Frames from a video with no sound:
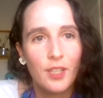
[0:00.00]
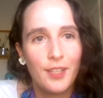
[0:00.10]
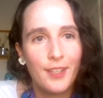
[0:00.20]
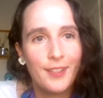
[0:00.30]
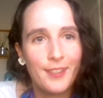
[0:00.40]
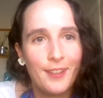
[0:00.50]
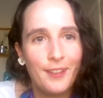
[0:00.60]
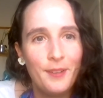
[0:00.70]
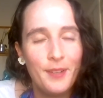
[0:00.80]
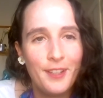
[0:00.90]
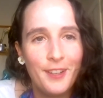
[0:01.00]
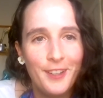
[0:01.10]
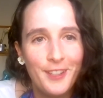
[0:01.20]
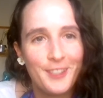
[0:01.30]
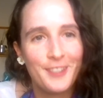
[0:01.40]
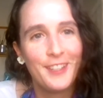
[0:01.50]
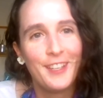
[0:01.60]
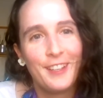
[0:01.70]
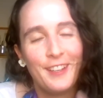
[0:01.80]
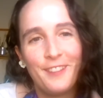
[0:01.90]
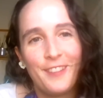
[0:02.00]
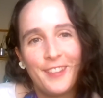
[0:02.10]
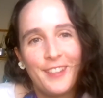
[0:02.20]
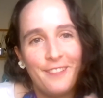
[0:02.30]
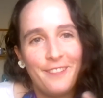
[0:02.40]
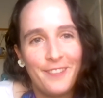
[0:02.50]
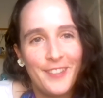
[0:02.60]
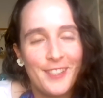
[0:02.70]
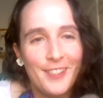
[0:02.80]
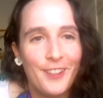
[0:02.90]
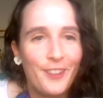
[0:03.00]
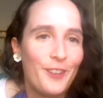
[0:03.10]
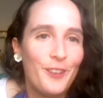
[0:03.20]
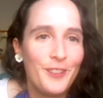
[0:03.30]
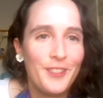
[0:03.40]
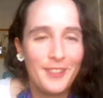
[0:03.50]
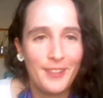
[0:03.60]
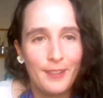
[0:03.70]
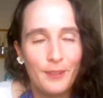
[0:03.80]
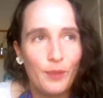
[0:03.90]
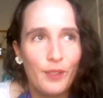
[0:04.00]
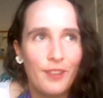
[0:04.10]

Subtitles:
it's like, oh my gosh, if it's not grown sustainably,